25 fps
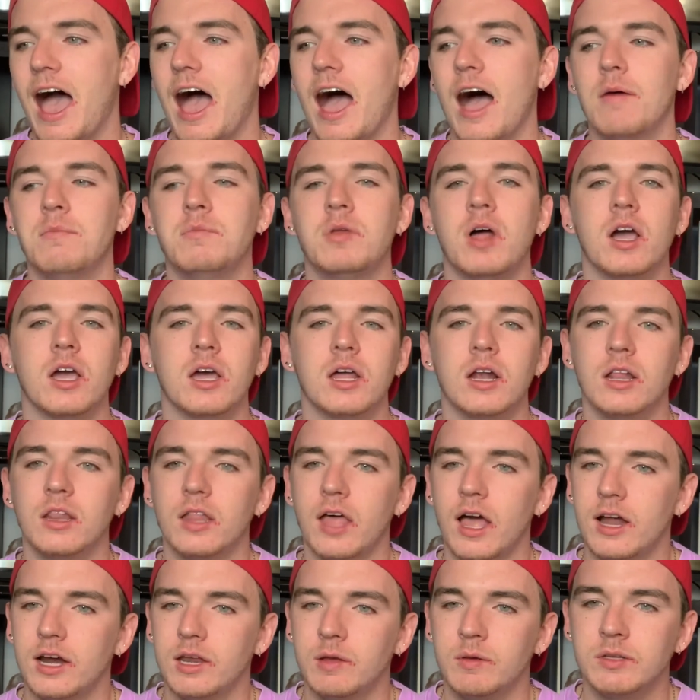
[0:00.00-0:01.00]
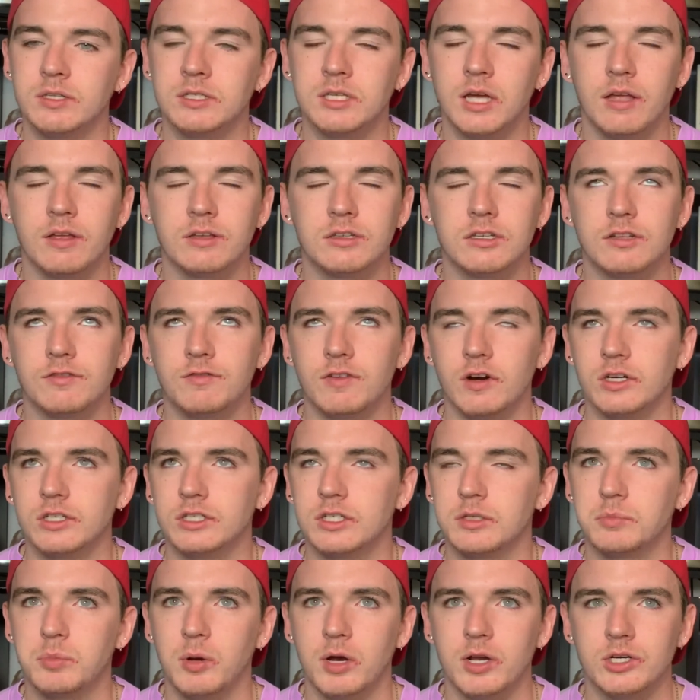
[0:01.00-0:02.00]
I'm not gonna lie to you and say this is the
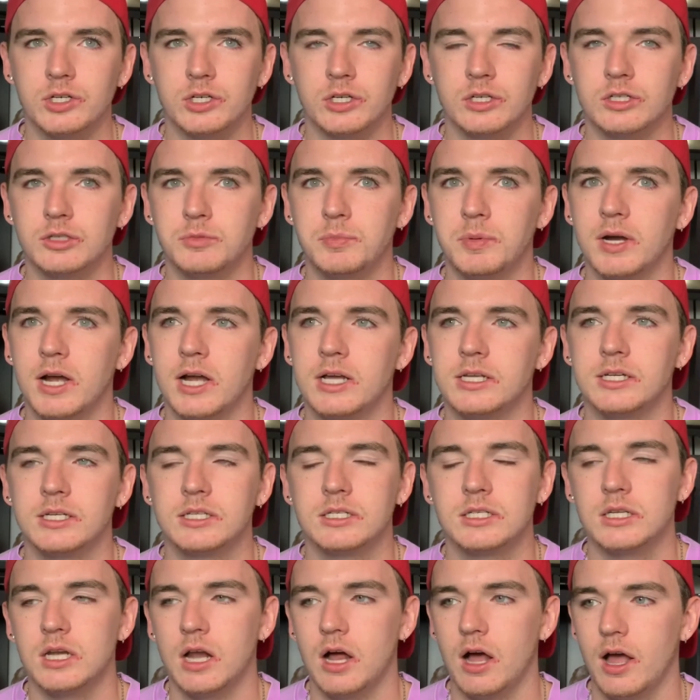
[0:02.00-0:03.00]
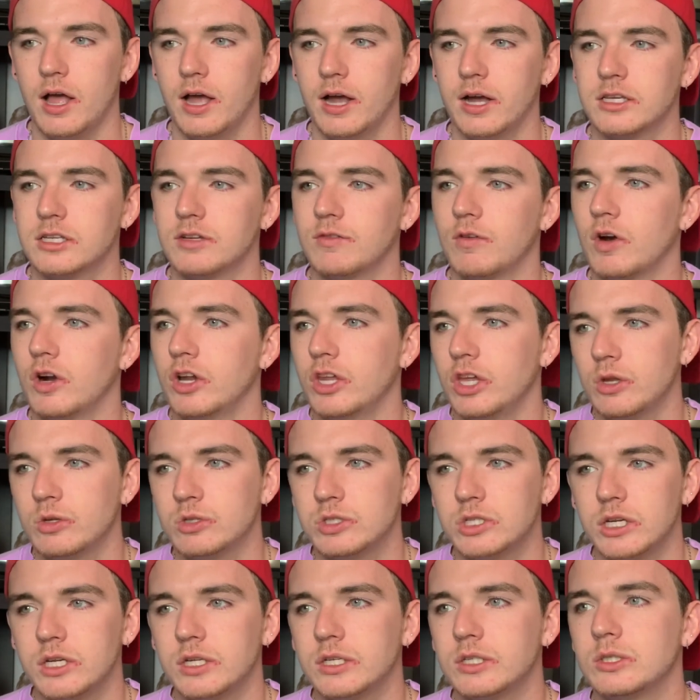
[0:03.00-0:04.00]
first impressions, because it's not, because I've already
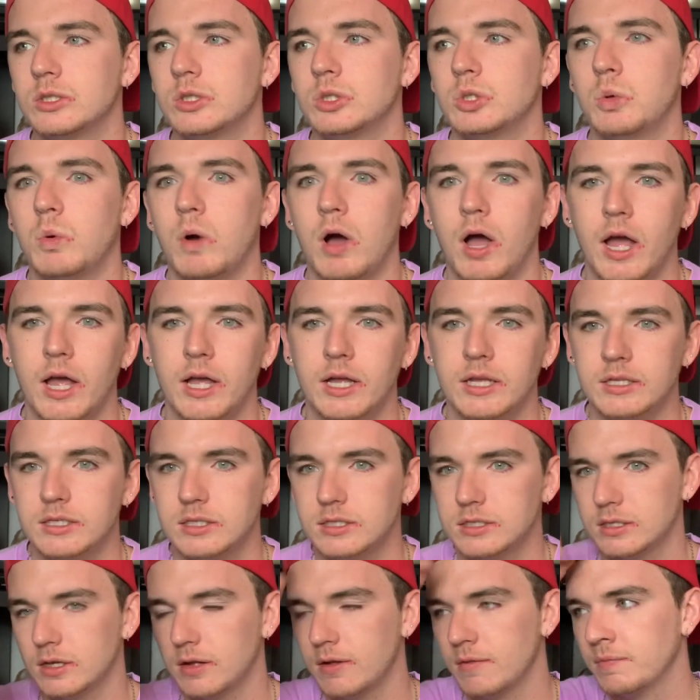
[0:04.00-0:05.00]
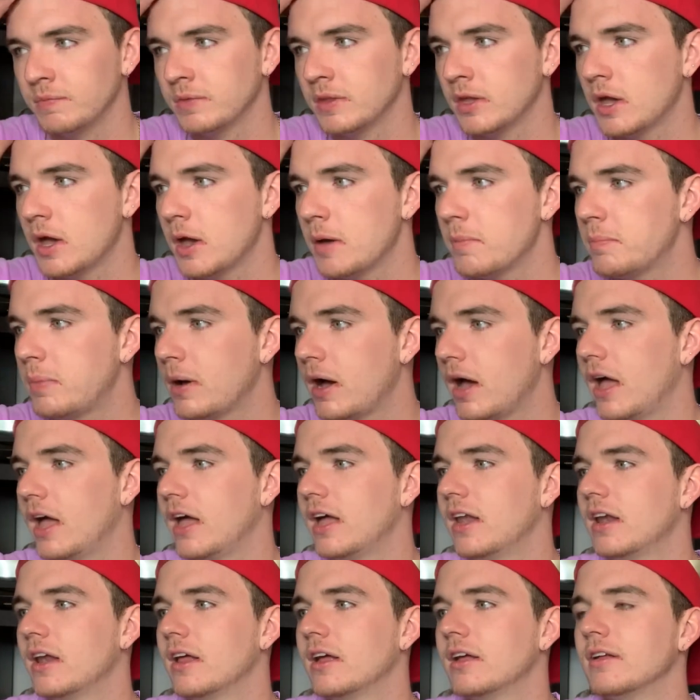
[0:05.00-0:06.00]
used it twice.
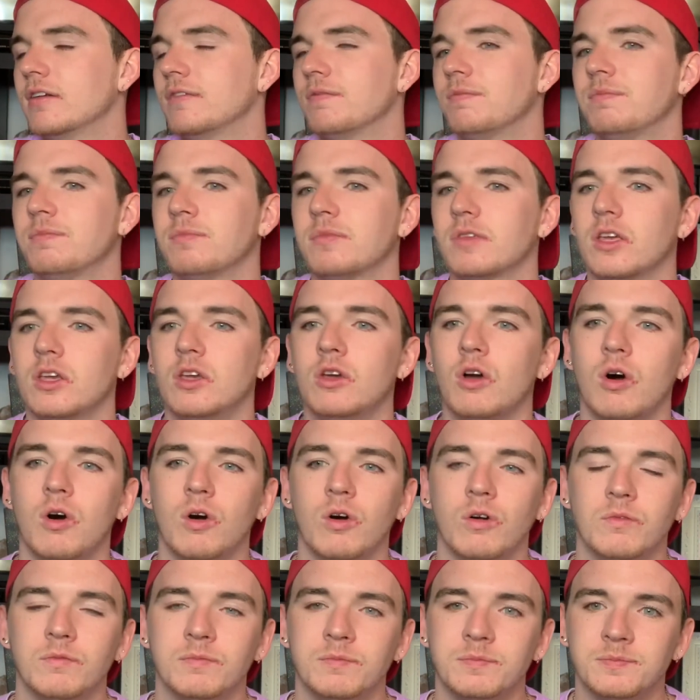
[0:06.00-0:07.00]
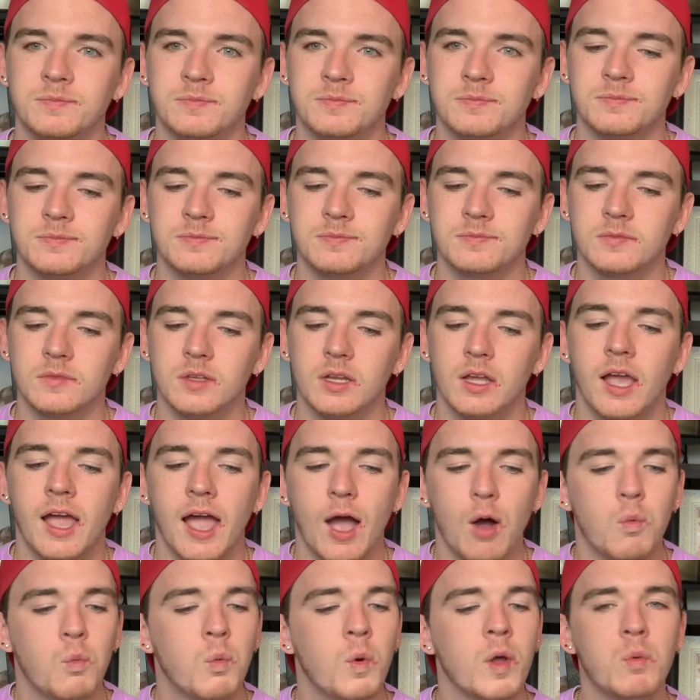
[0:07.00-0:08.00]
But, y'all,
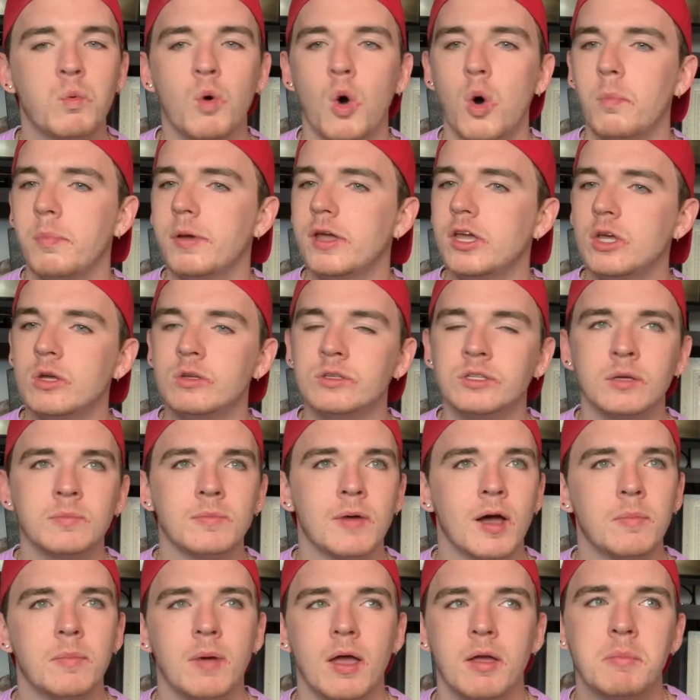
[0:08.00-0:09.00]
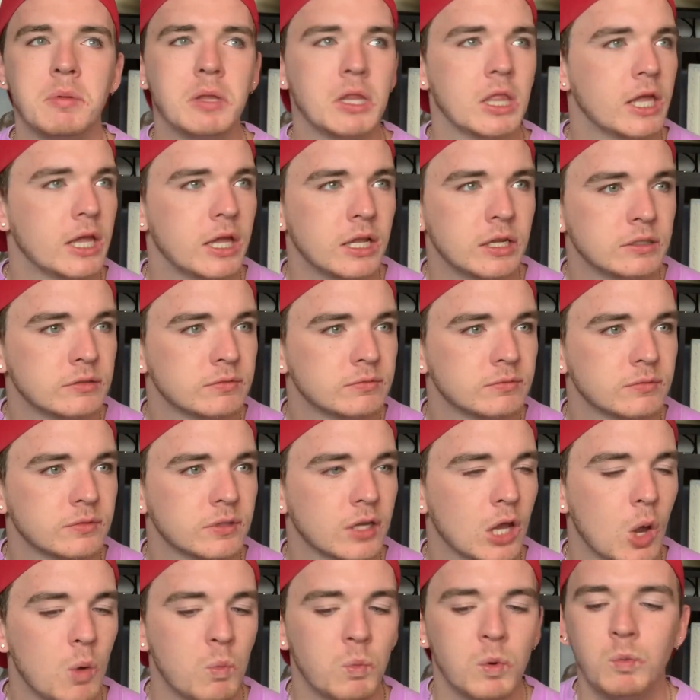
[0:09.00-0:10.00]
we won't be using my Maybelline.
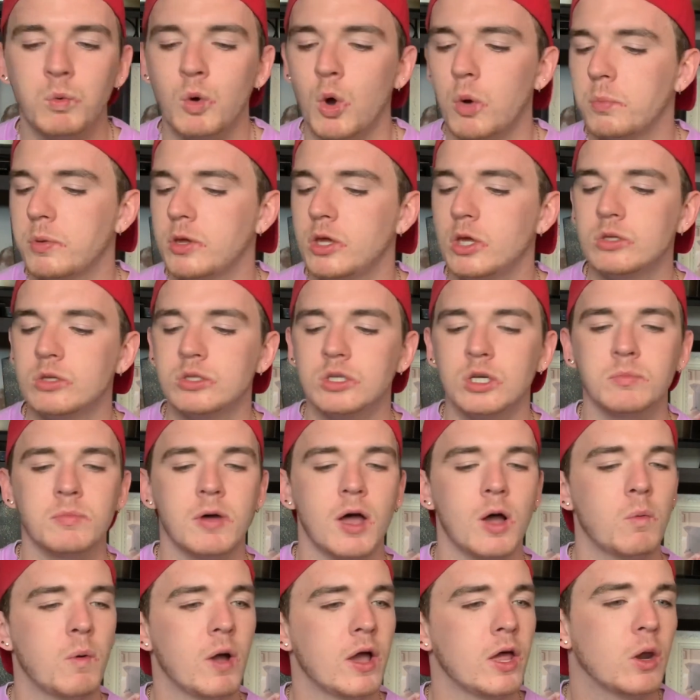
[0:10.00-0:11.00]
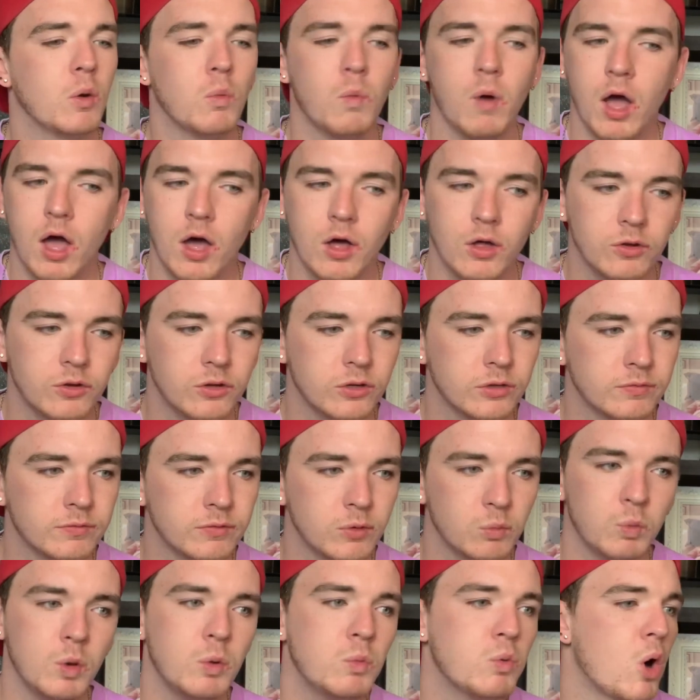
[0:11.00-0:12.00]
We won't be using my Wet n Wild.
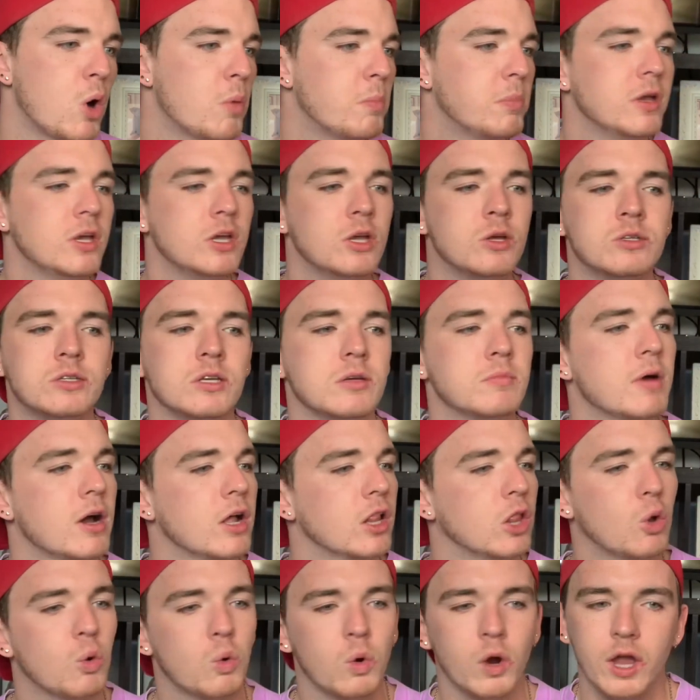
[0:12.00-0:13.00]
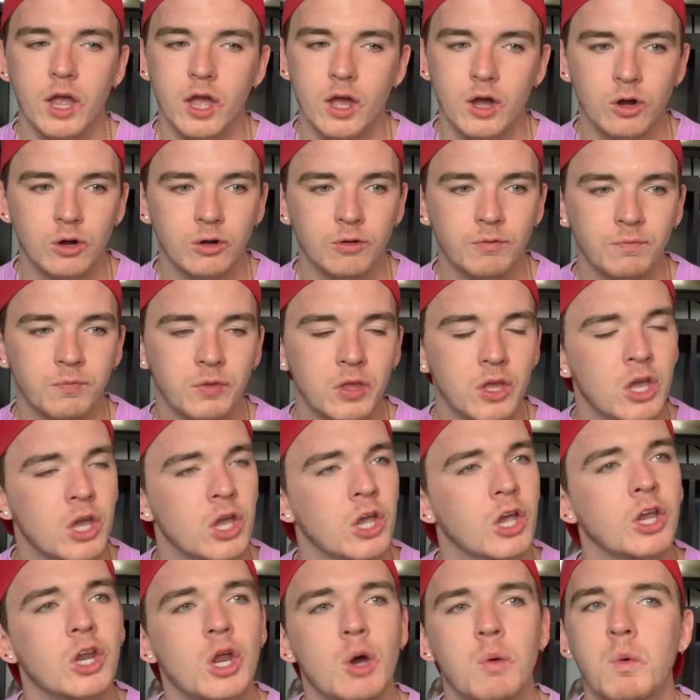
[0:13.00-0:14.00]
We won't be using my L'Oreal.
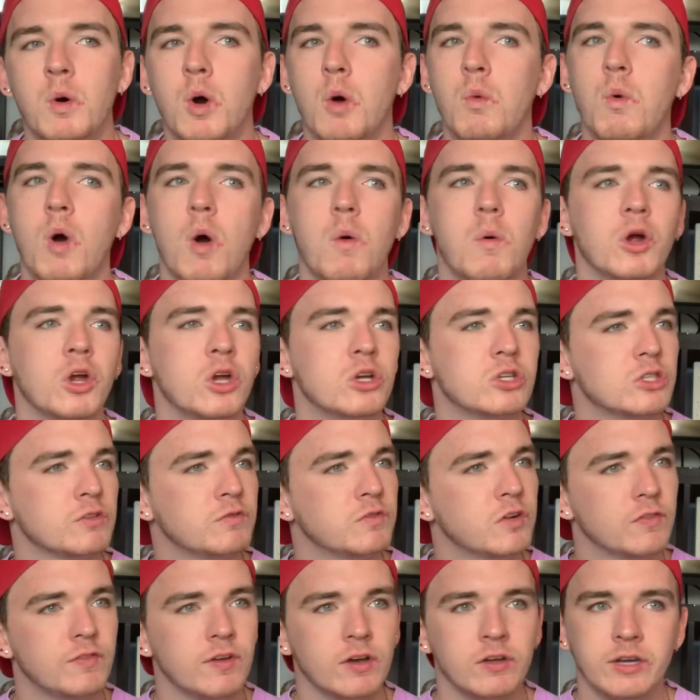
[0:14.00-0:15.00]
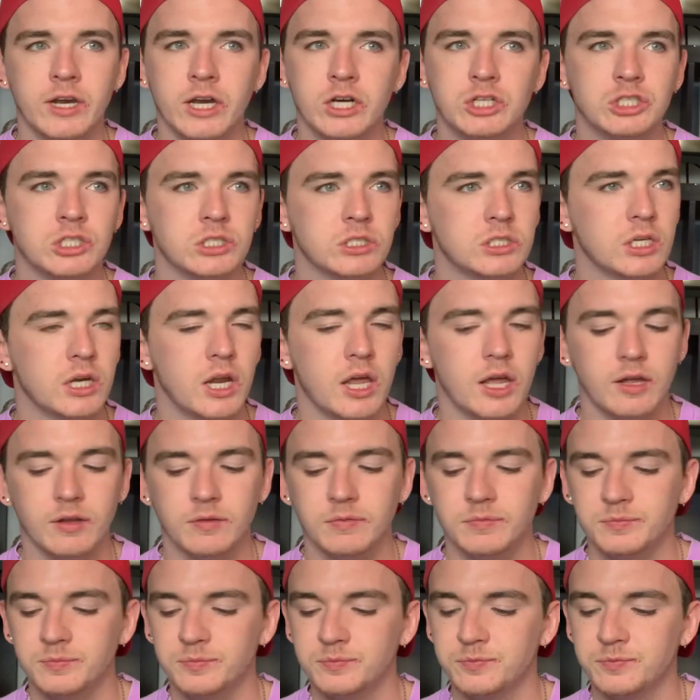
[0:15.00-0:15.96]
You know what we're using for foundation today?